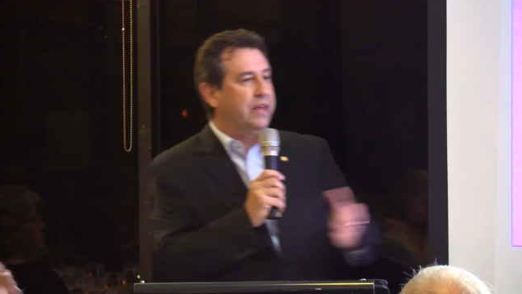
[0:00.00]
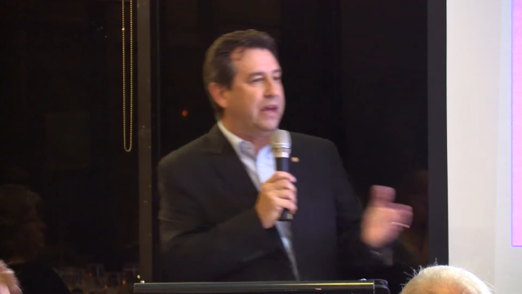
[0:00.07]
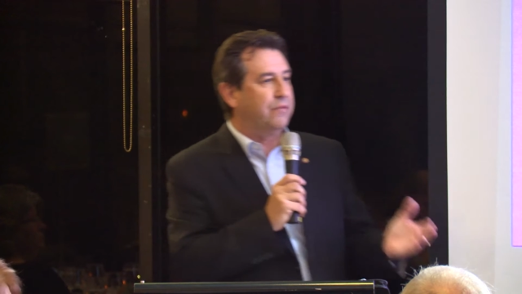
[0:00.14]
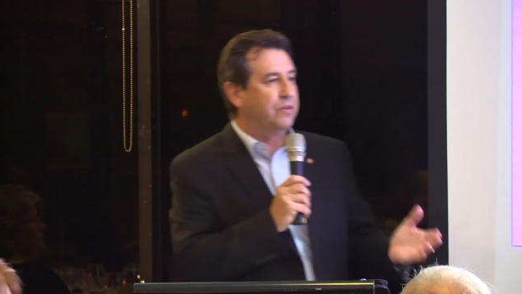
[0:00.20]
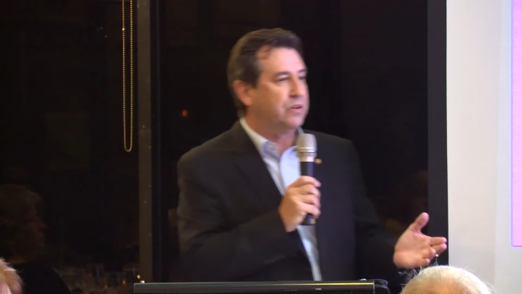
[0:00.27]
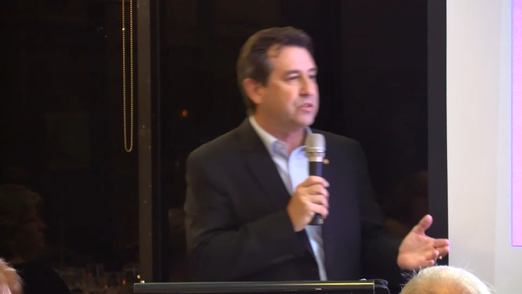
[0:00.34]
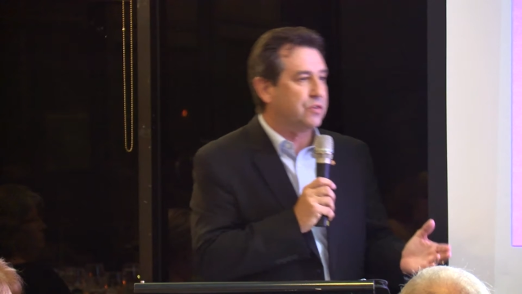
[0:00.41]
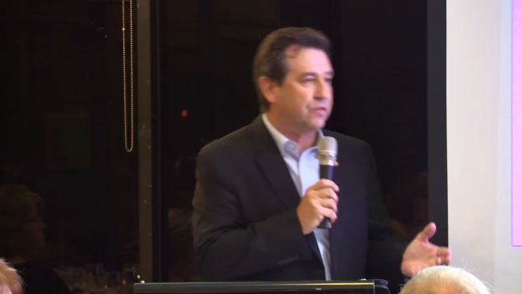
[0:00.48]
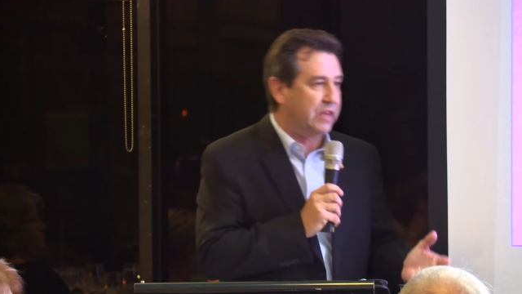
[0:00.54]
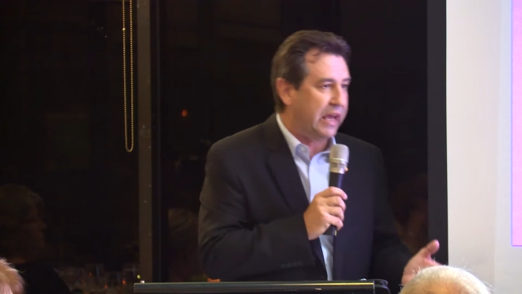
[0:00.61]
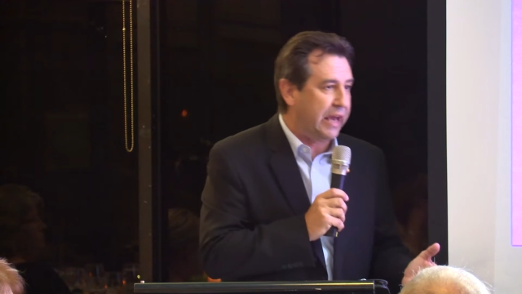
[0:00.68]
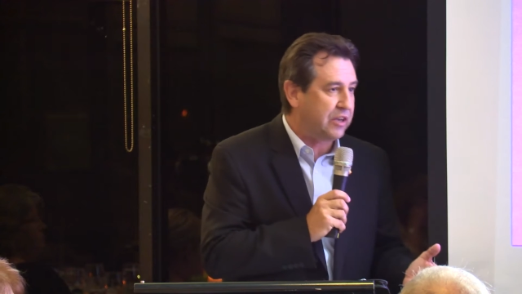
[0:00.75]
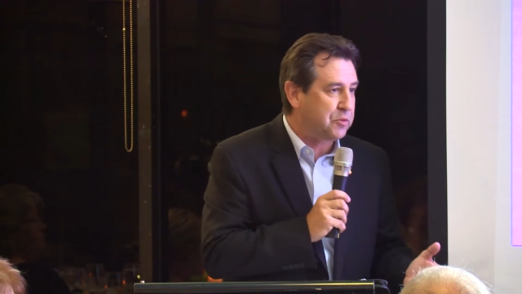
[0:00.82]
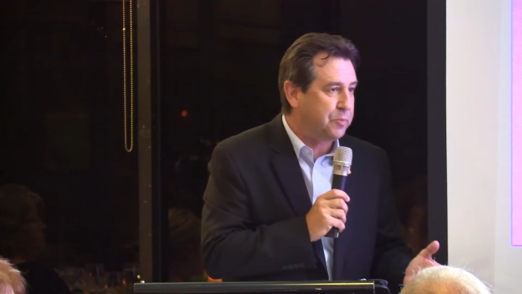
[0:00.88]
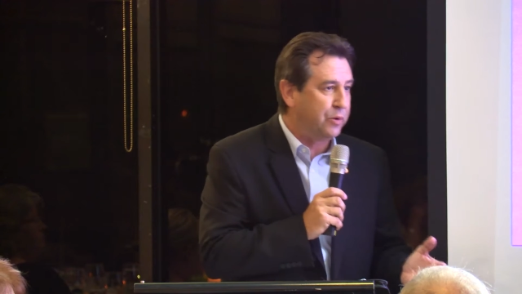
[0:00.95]
the evidence of the
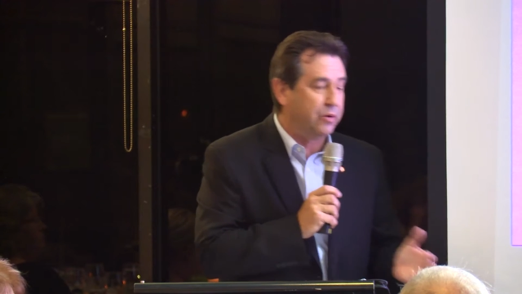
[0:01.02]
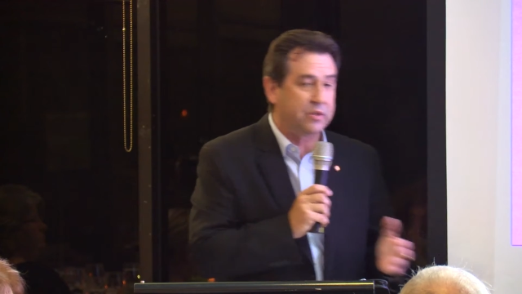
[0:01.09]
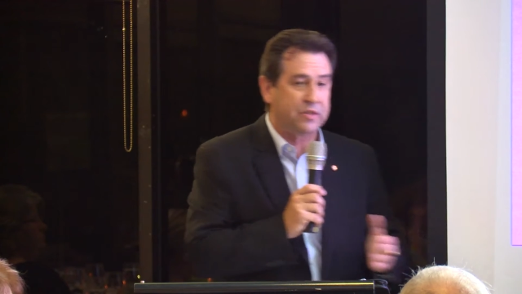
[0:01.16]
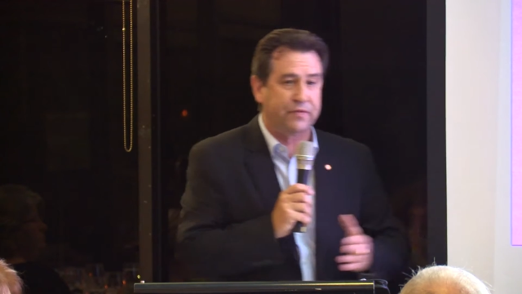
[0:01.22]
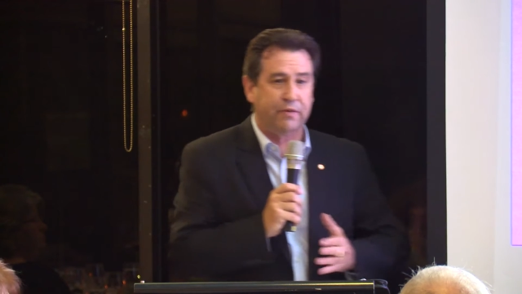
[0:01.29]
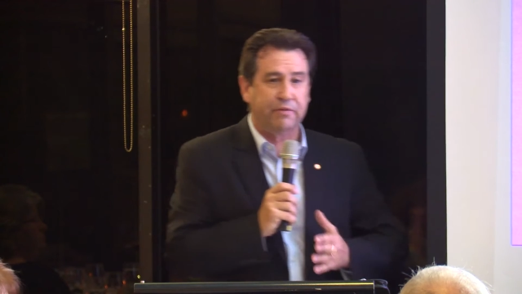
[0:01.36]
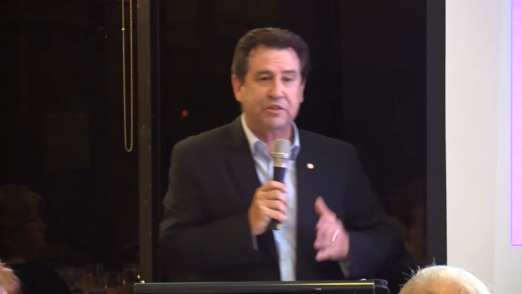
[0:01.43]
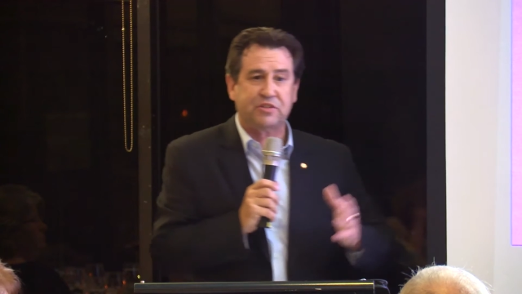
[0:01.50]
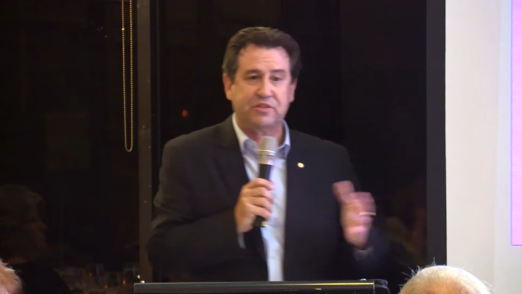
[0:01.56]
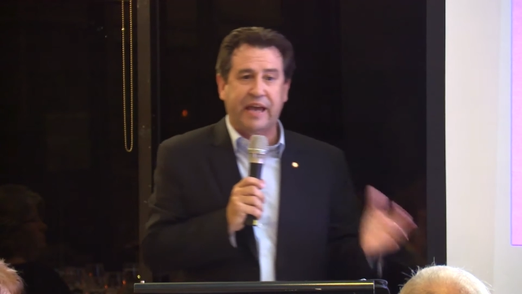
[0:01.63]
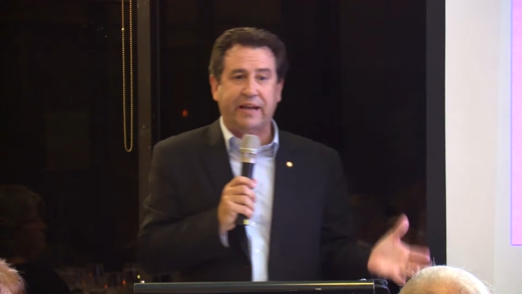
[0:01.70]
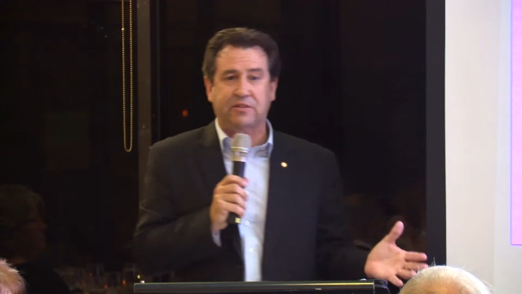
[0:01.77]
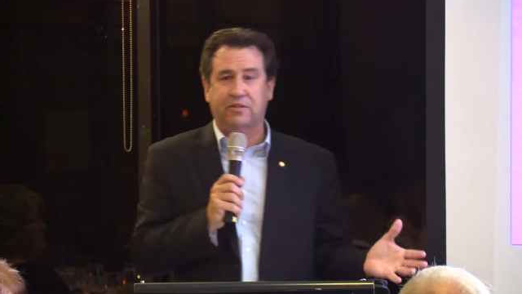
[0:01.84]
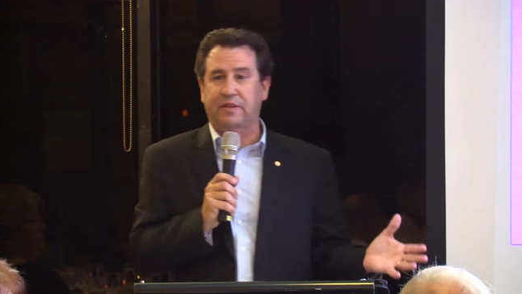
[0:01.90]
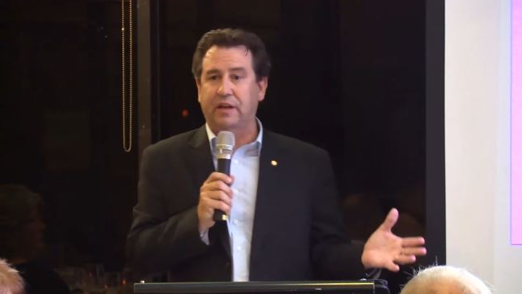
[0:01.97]
experts, very
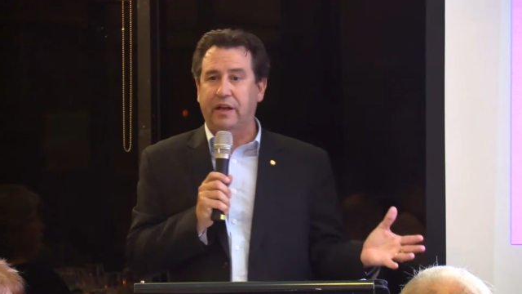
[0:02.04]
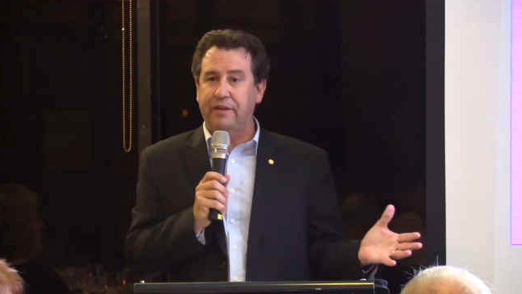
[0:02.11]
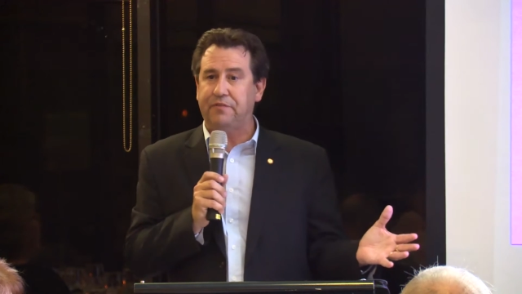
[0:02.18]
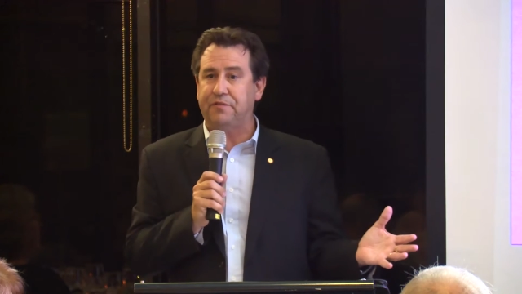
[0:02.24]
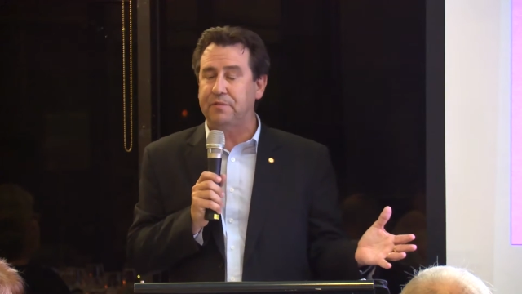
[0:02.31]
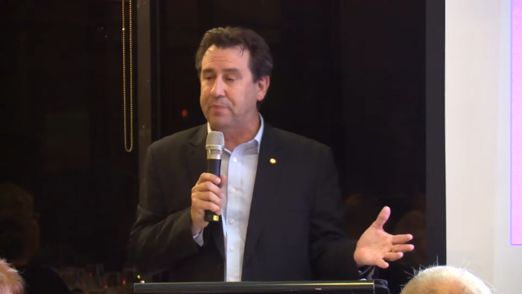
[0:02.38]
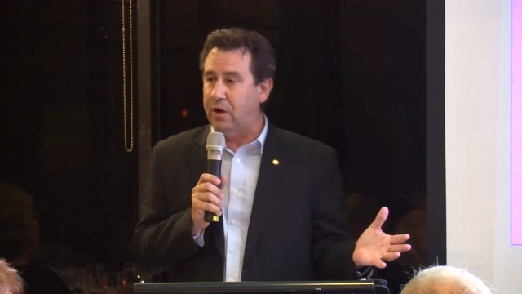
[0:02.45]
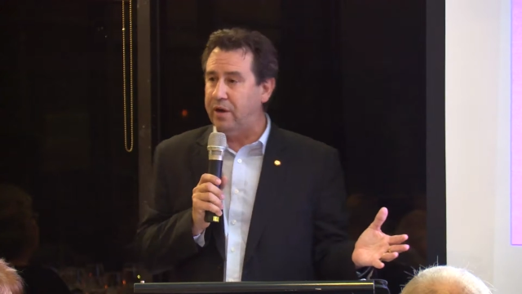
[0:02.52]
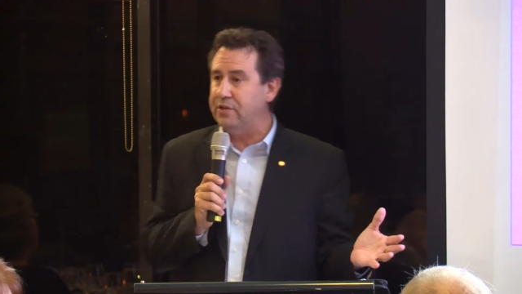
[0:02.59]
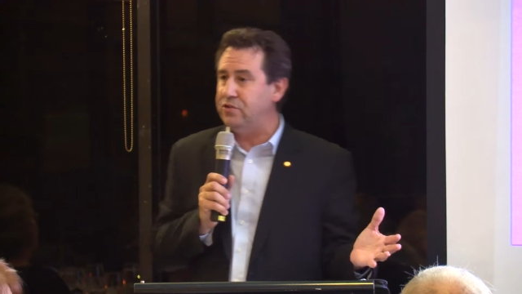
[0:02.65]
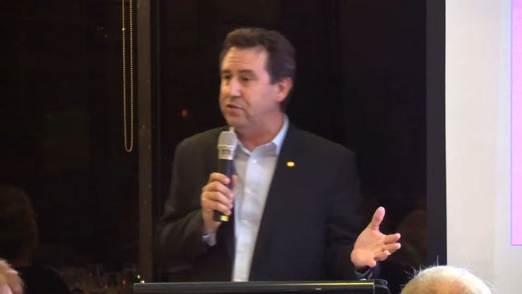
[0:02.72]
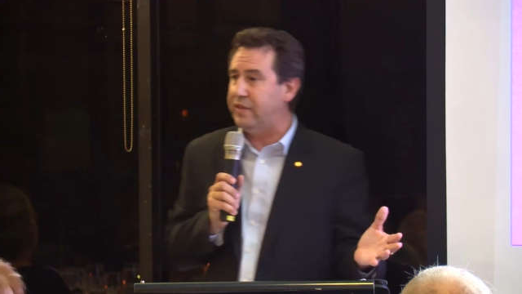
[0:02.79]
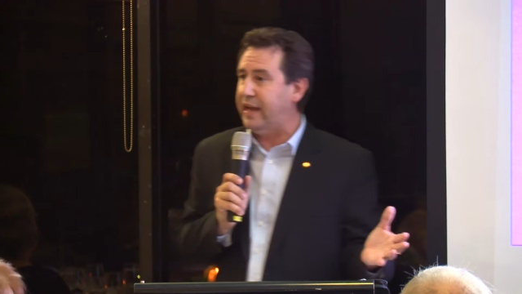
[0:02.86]
stacked to the left, mind you,